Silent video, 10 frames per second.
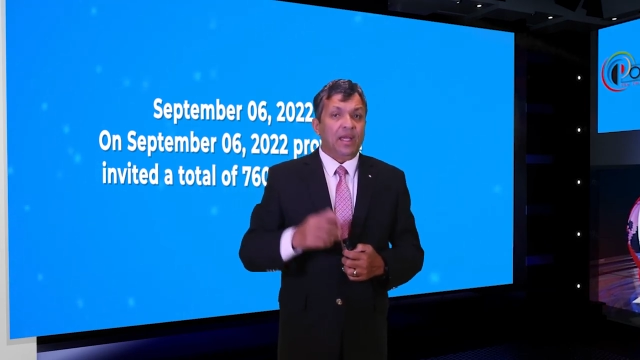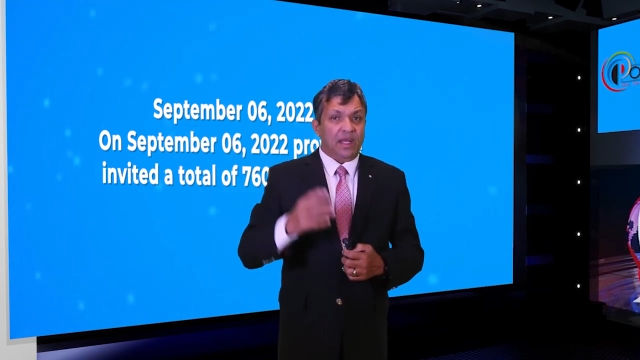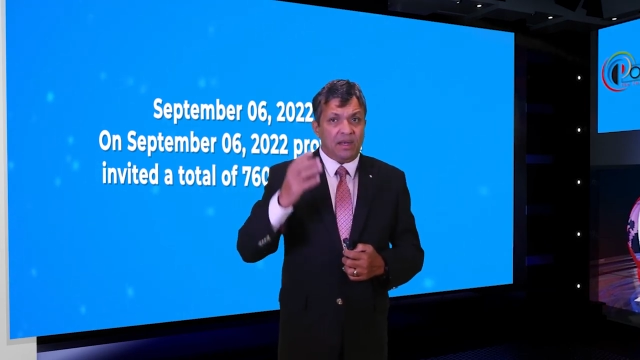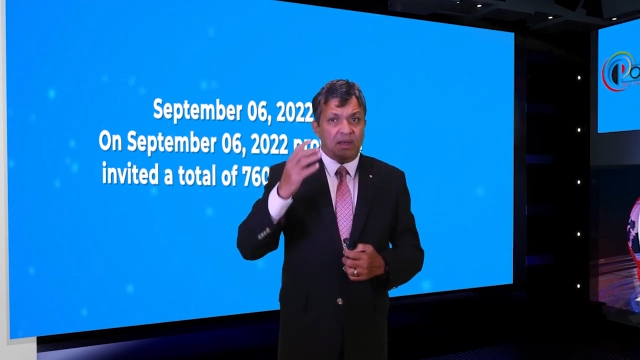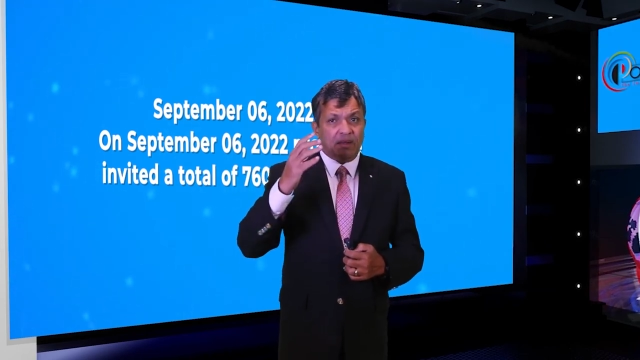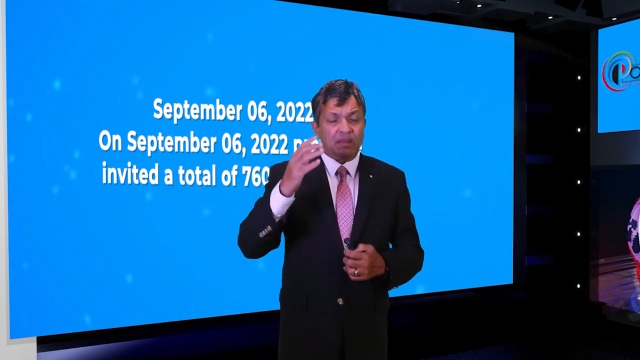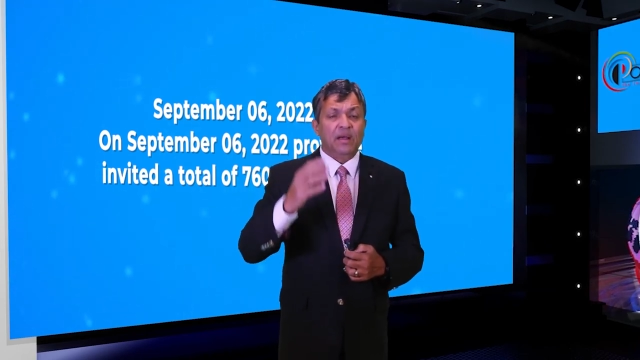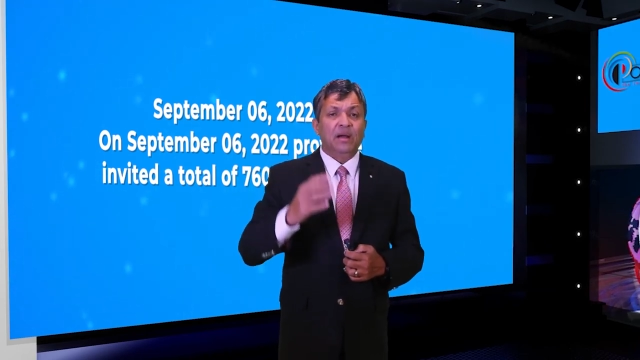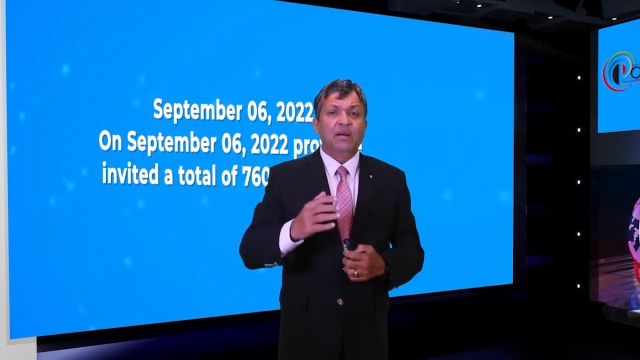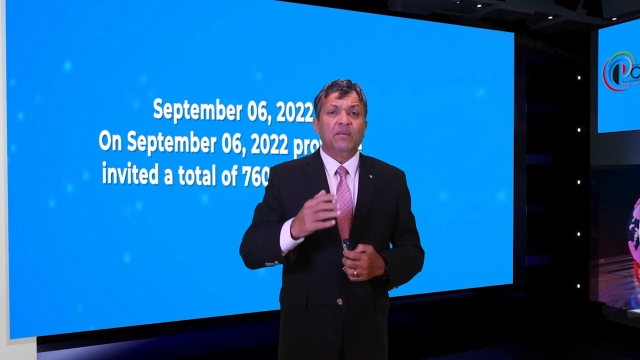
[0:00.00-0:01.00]
in
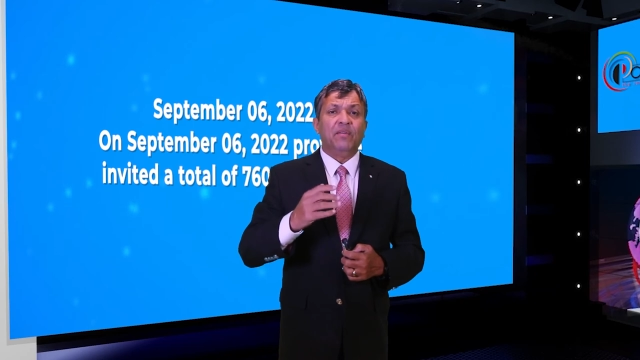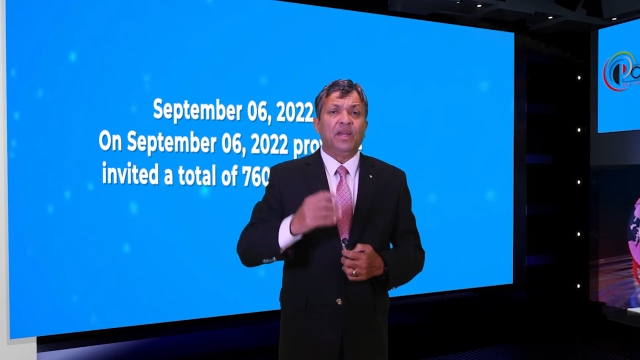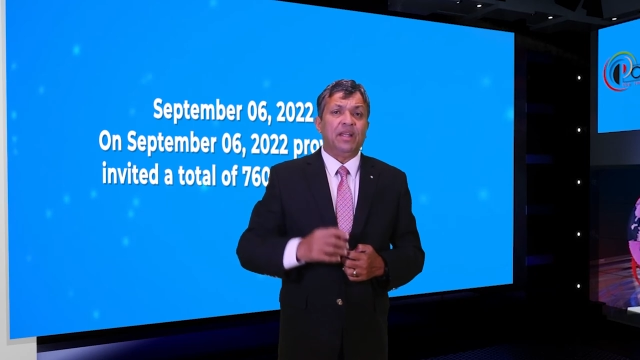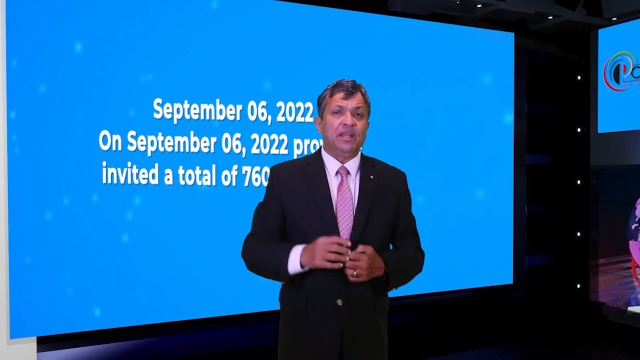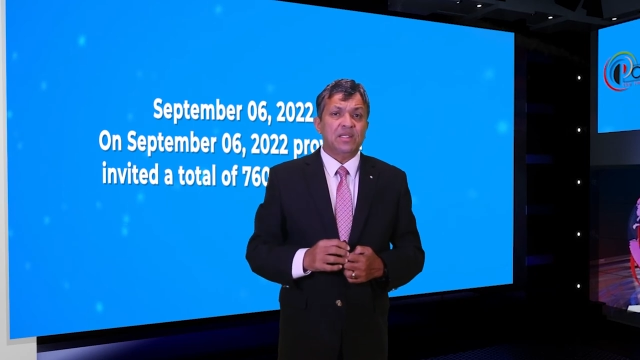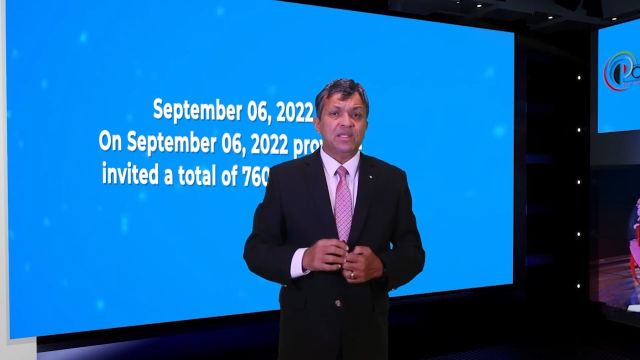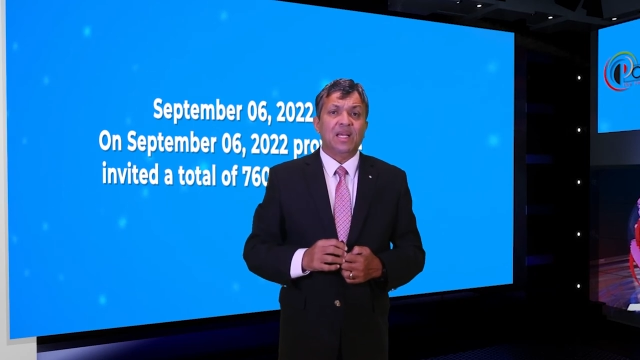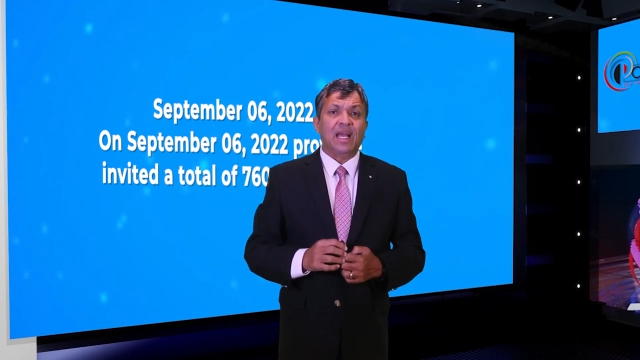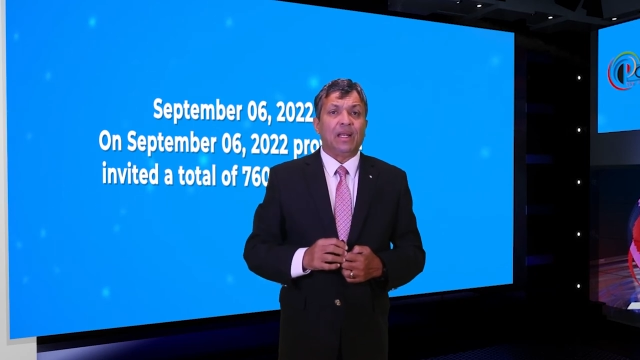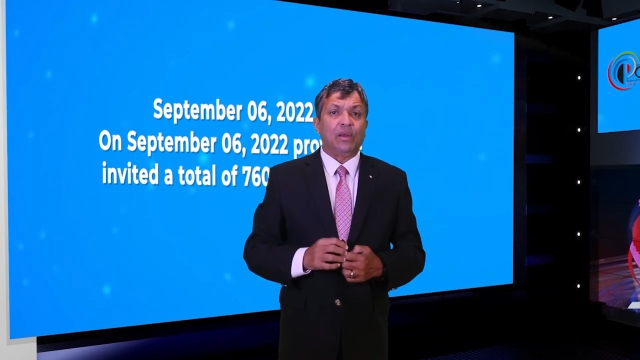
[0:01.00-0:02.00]
the
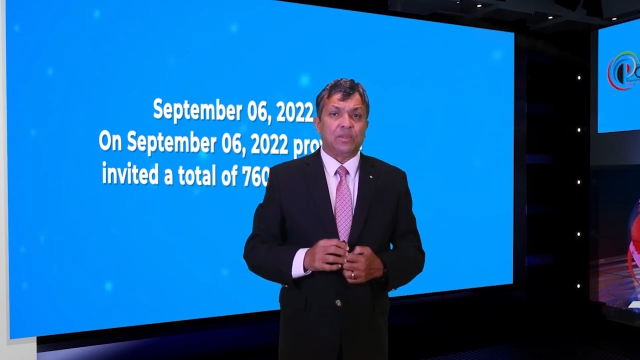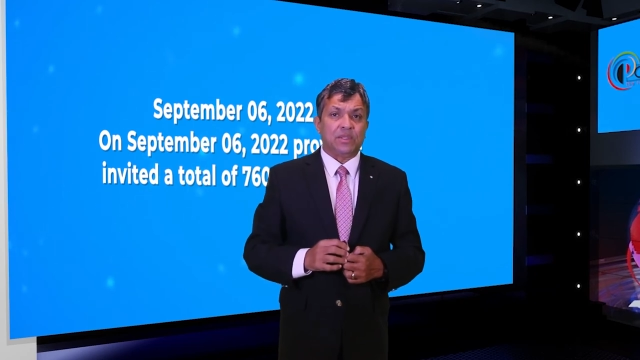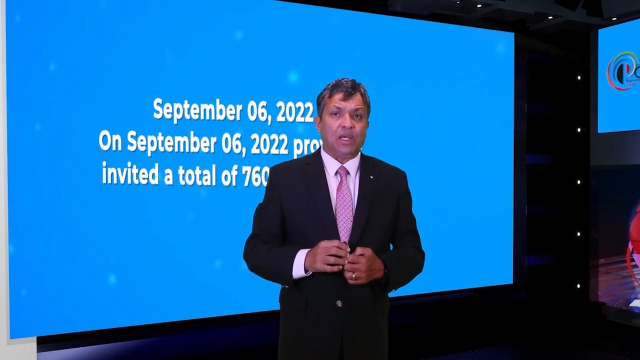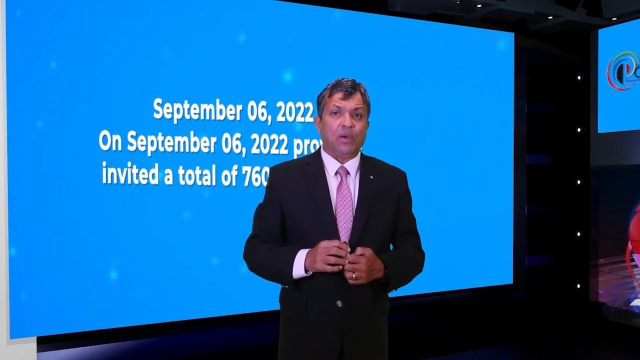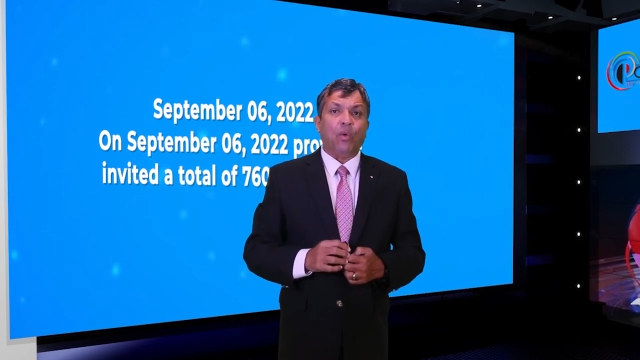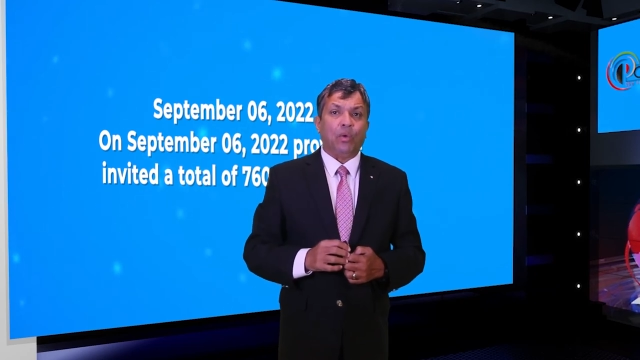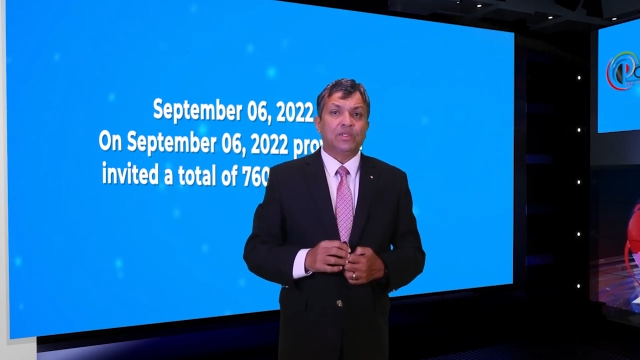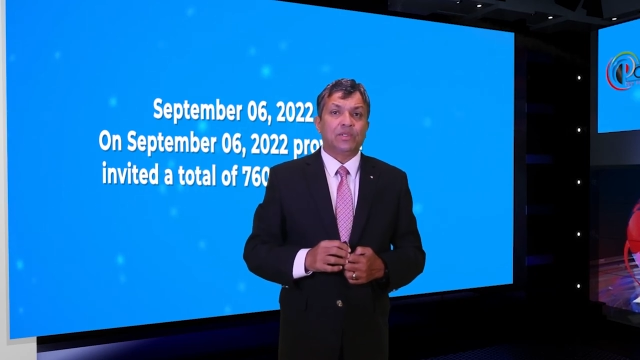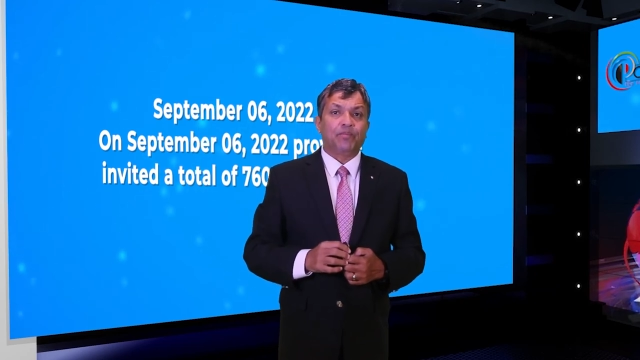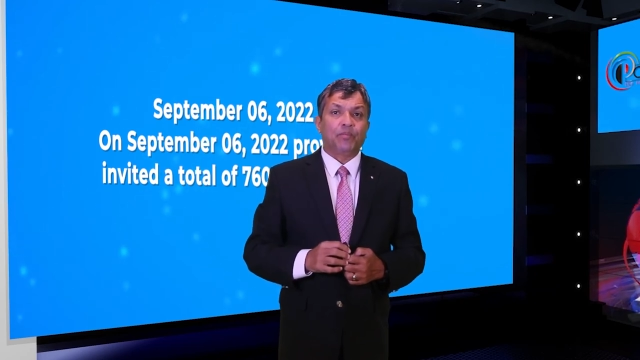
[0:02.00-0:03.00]
various NOC
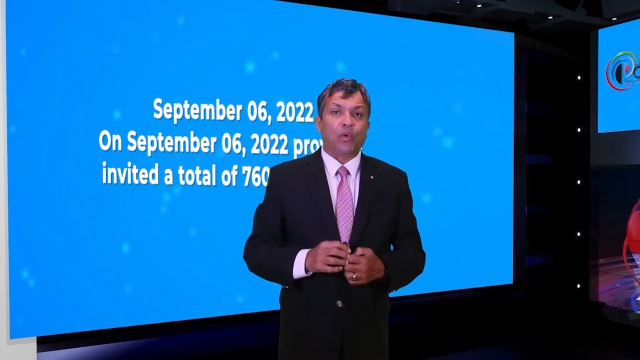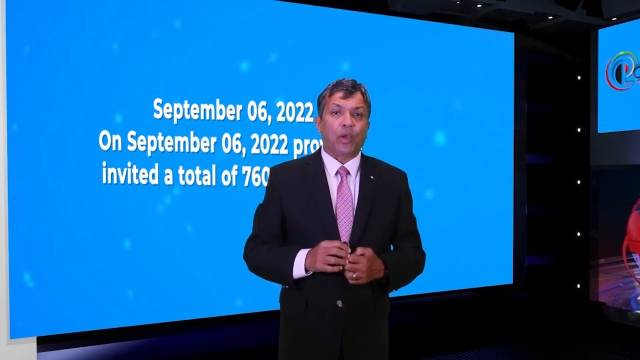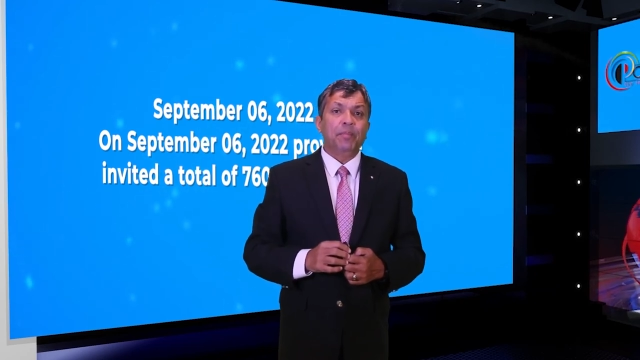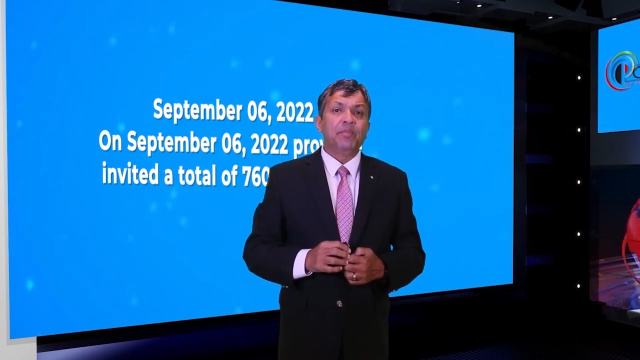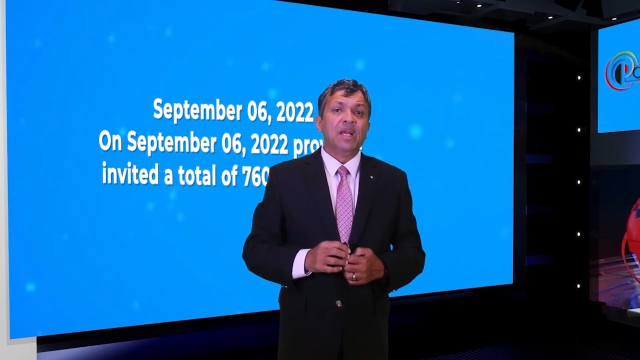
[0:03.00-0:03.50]
codes. Okay.